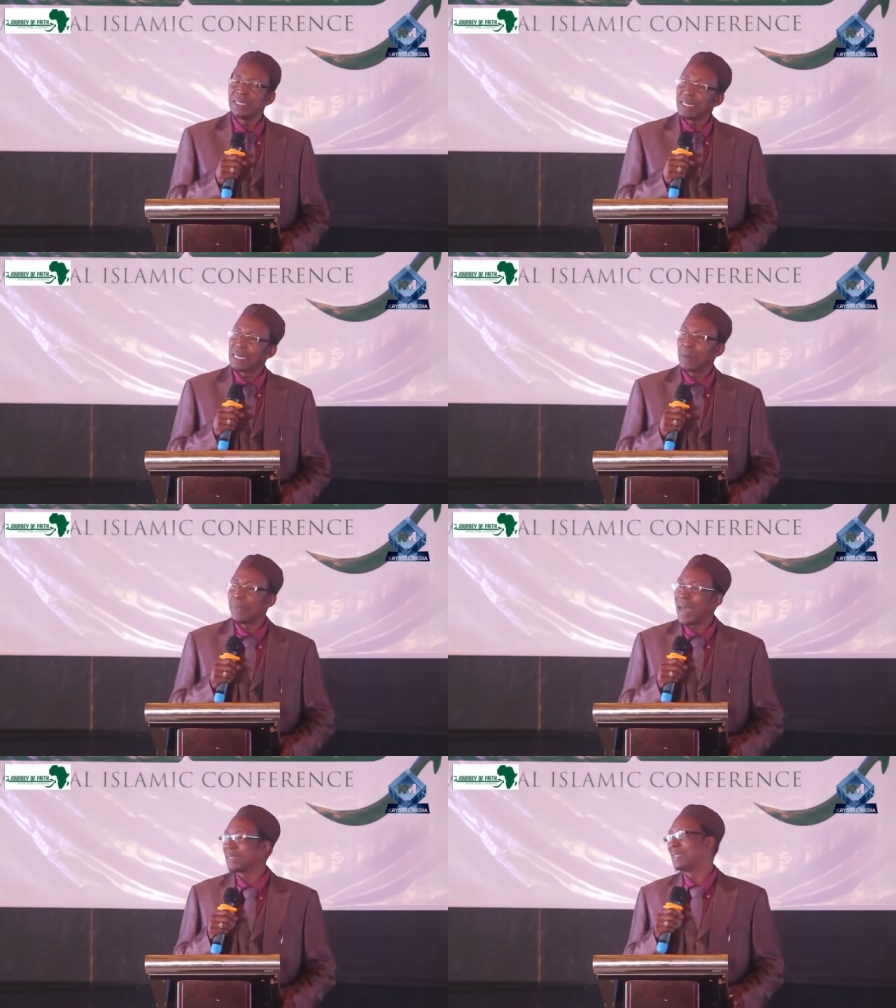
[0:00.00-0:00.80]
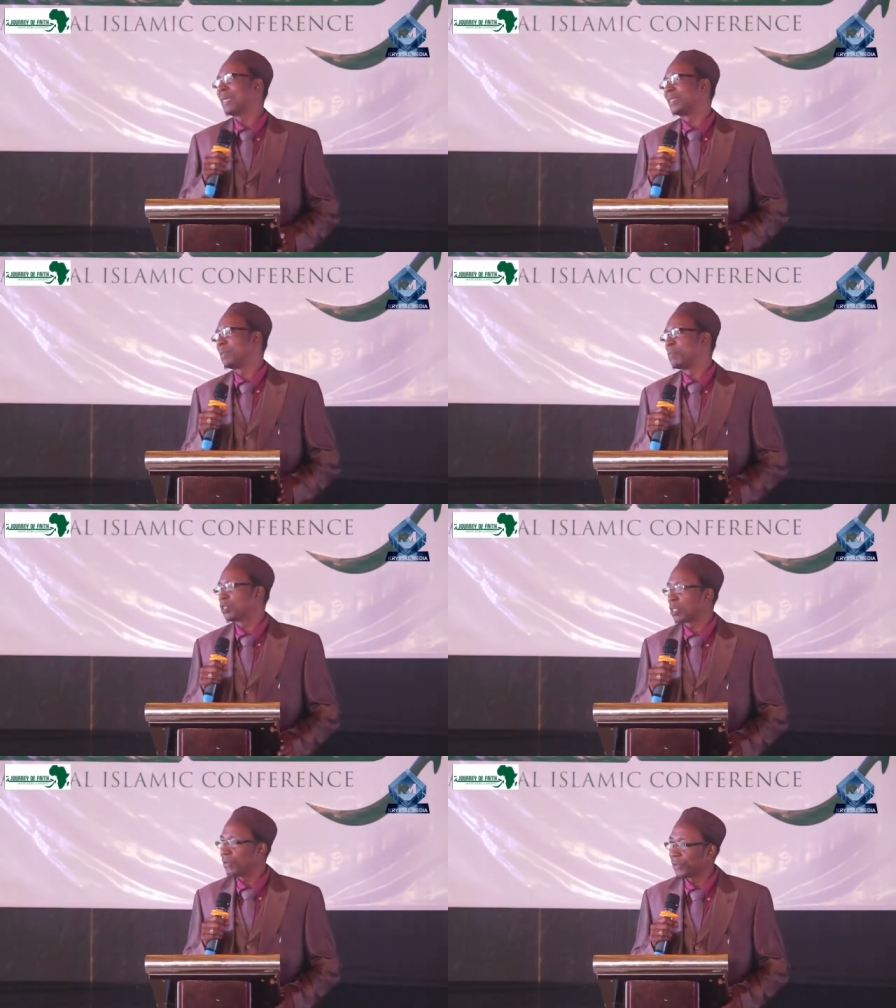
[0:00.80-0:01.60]
the capacitated
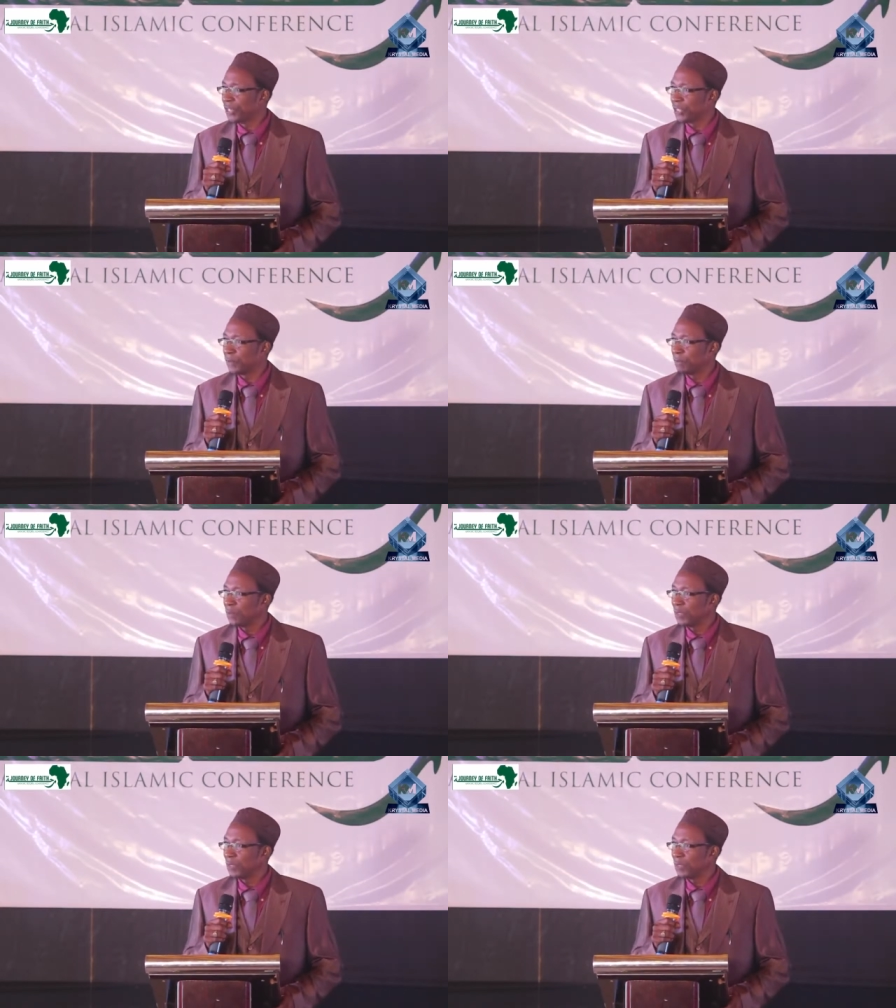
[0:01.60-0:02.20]
master of creation.